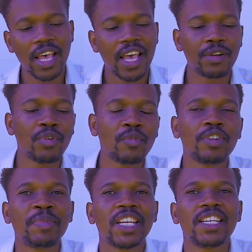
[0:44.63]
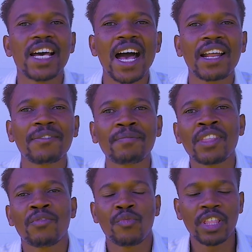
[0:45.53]
and we would be done
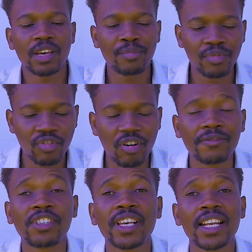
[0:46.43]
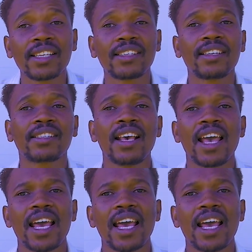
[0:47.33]
with the book of Genesis.